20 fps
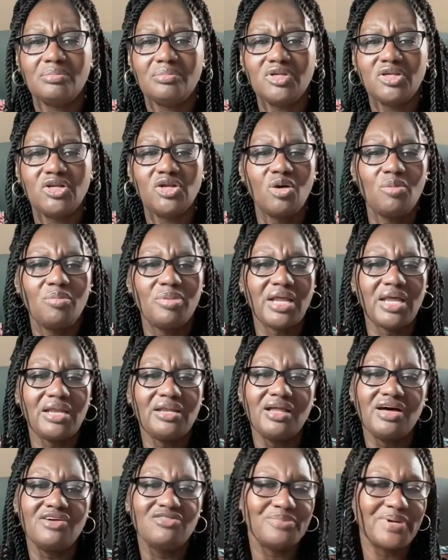You know, but I
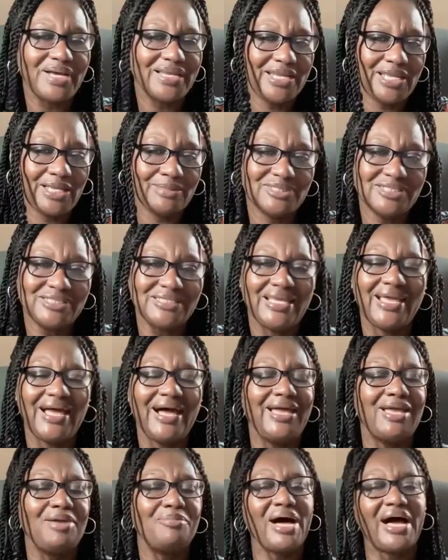love my name today.
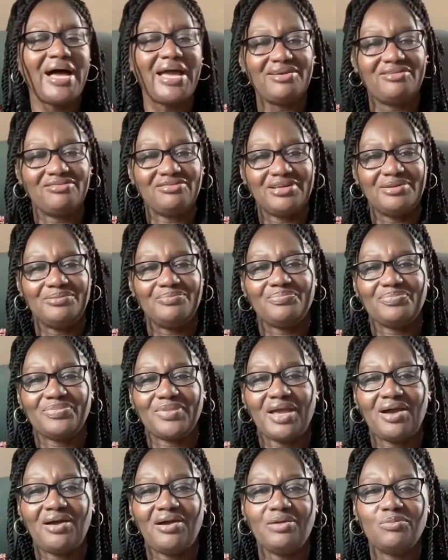I am Ivy.
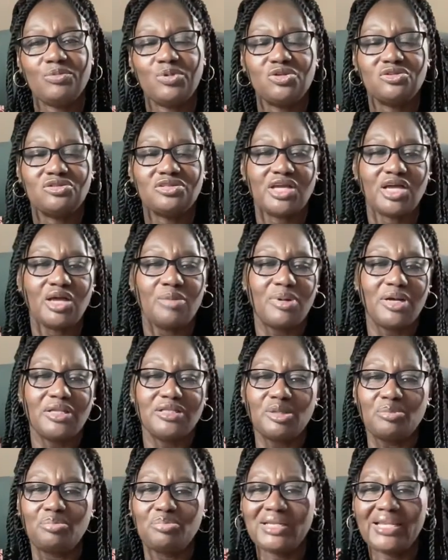All right. When you think
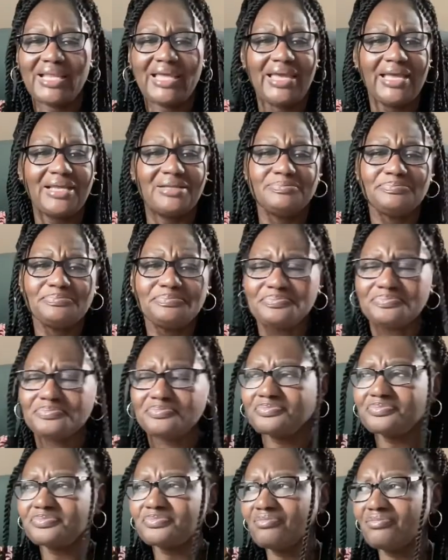about the plant,
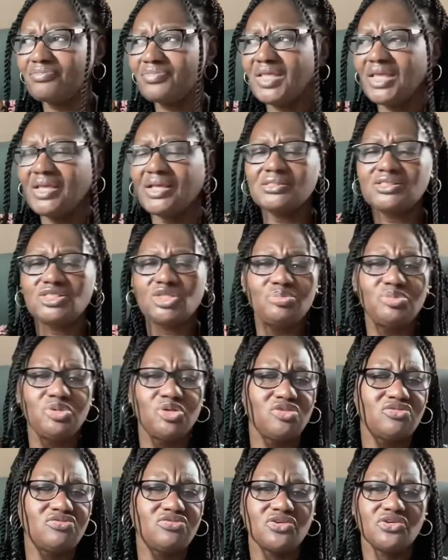it's a
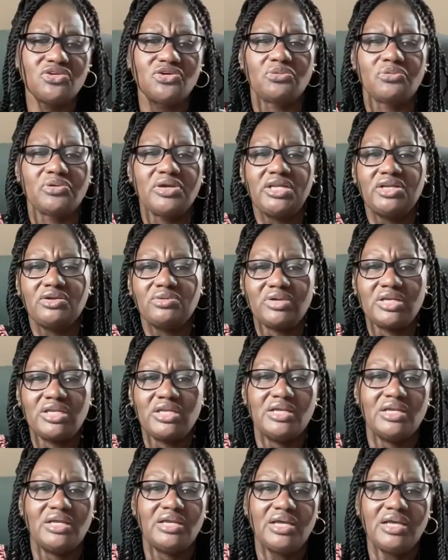beautiful
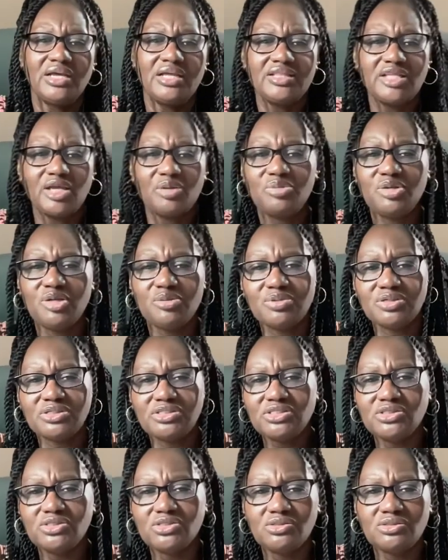greenery that people
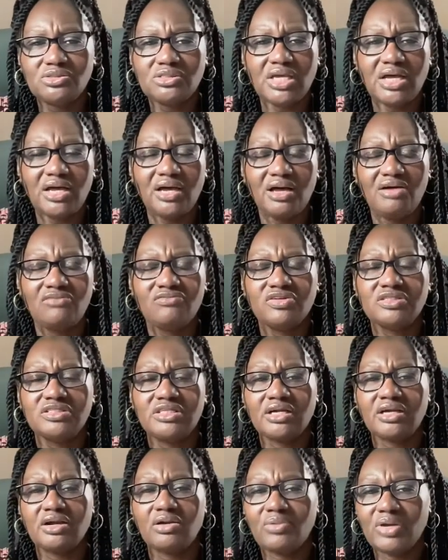use uh, for
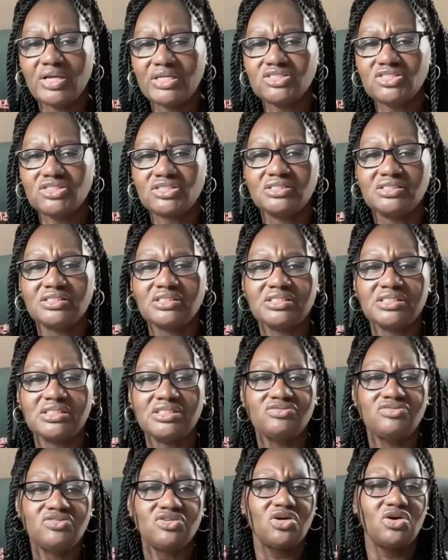decorations. And
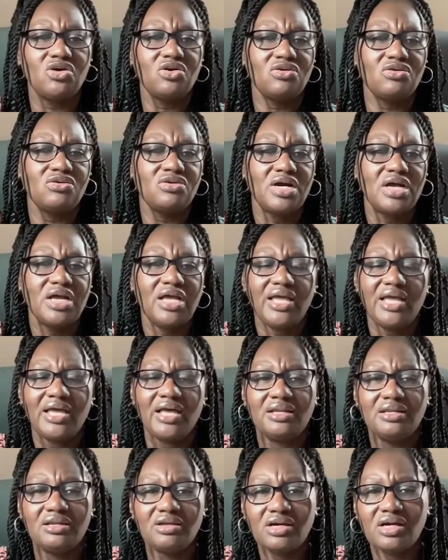then if you go
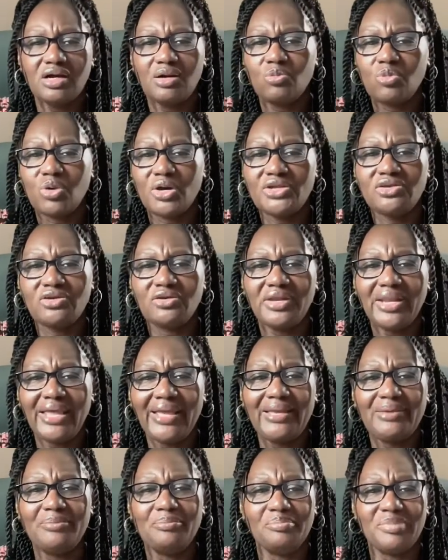and look up what your
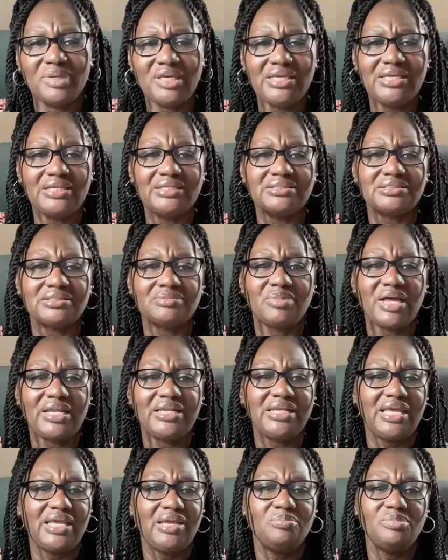name means, my
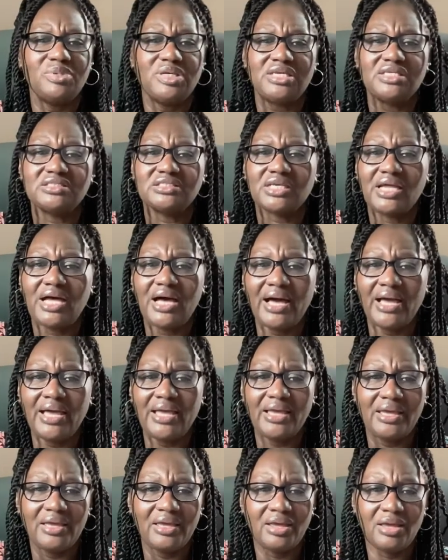name means that I
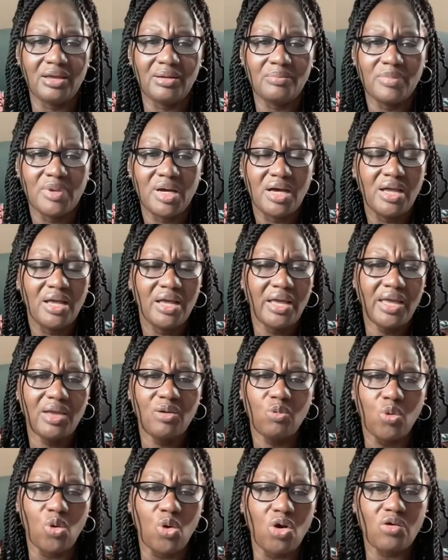am a
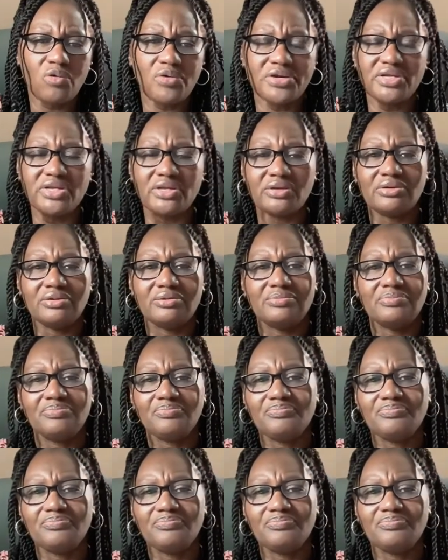warrior.